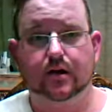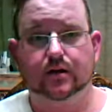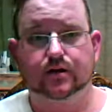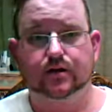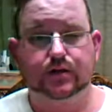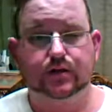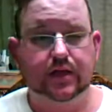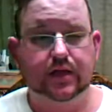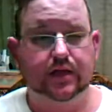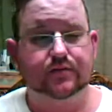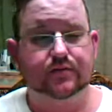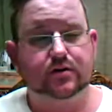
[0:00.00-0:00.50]

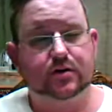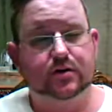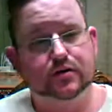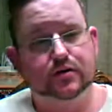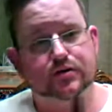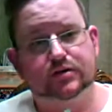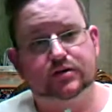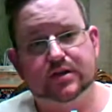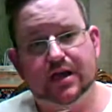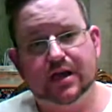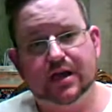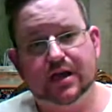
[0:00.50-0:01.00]
So they have
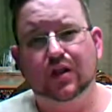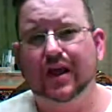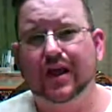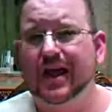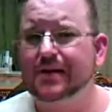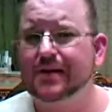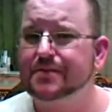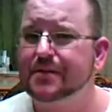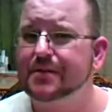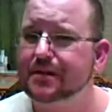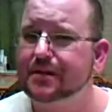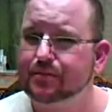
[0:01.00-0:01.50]
another style.
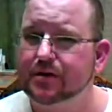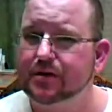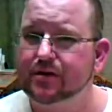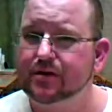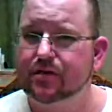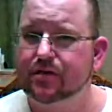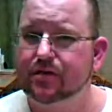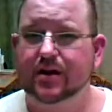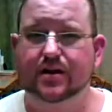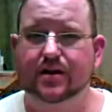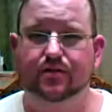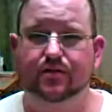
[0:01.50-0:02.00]
I'm not a big
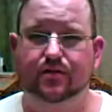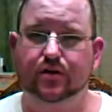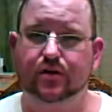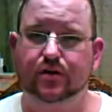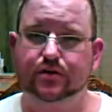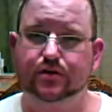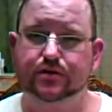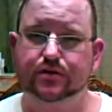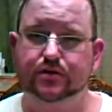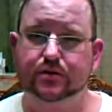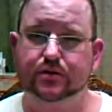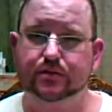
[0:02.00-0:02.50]
fan of
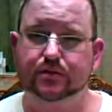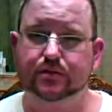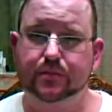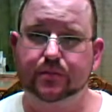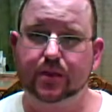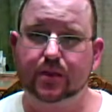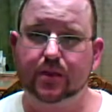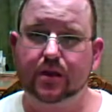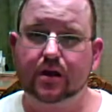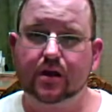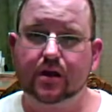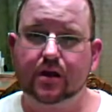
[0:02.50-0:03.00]
those,
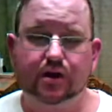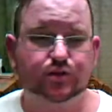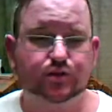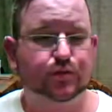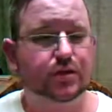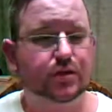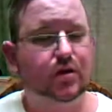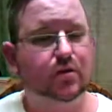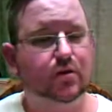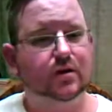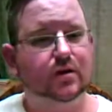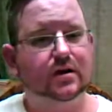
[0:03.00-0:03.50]
because
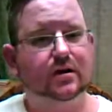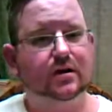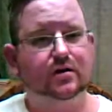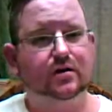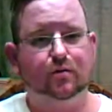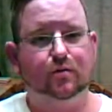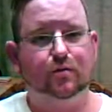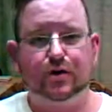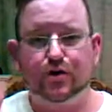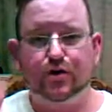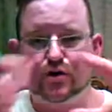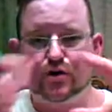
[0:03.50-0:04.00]

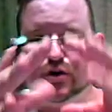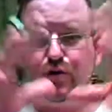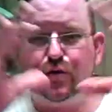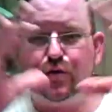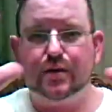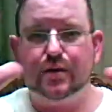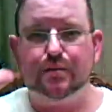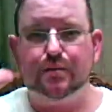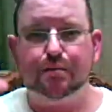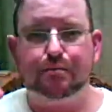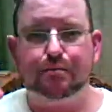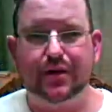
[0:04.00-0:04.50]
when you're
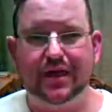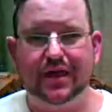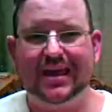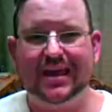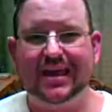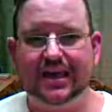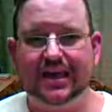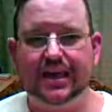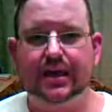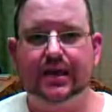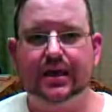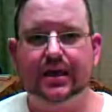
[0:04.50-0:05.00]
doing
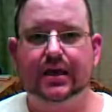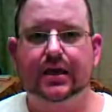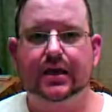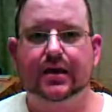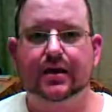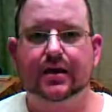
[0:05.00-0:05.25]
big